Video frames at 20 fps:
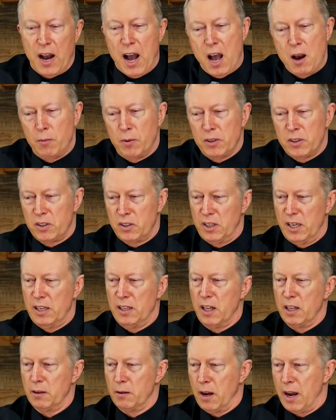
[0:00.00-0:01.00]
I would
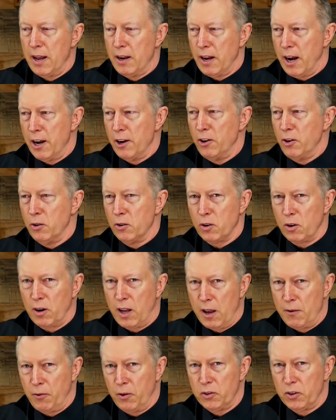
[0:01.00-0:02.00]
see that I knew their
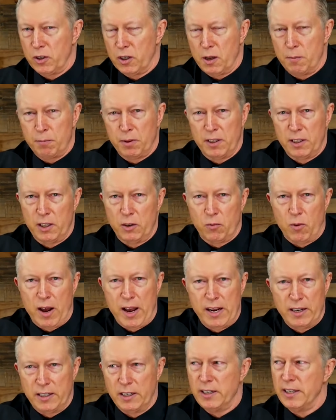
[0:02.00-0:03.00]
life wasn't completely
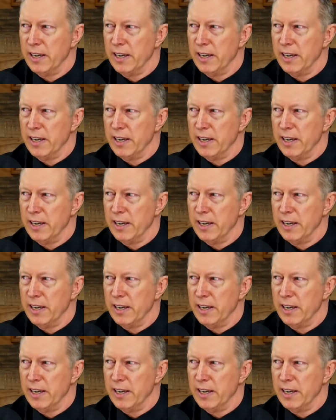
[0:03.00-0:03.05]
right,